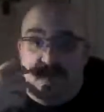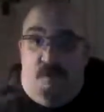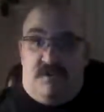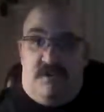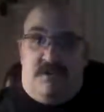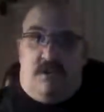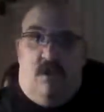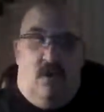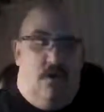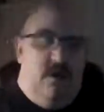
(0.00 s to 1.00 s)
Of course, it's a
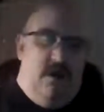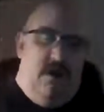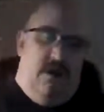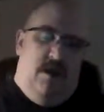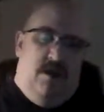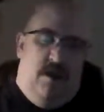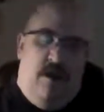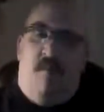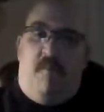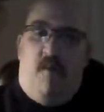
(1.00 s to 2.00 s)
clone.
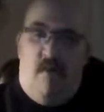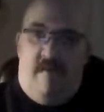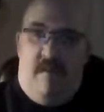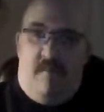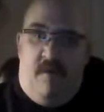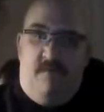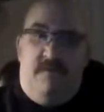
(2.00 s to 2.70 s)
I'm a poor vapor,